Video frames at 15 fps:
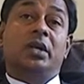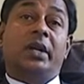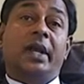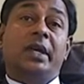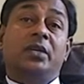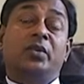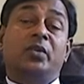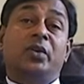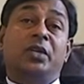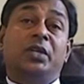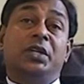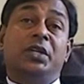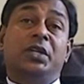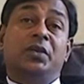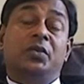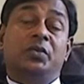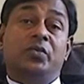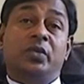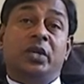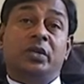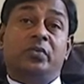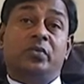like to continue to
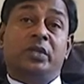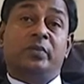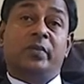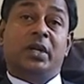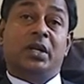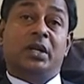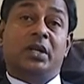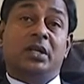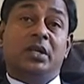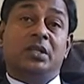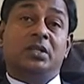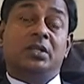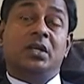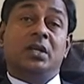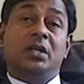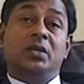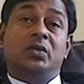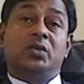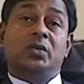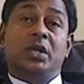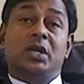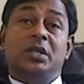work with Bangladesh
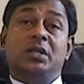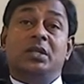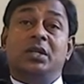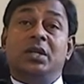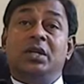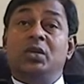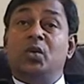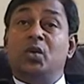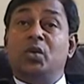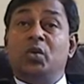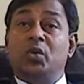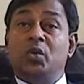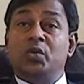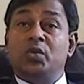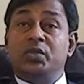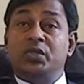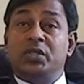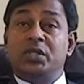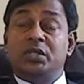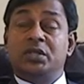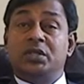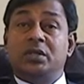so that they don't lose
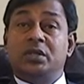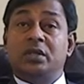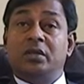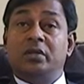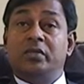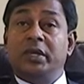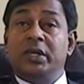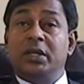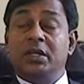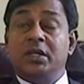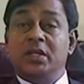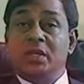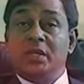this very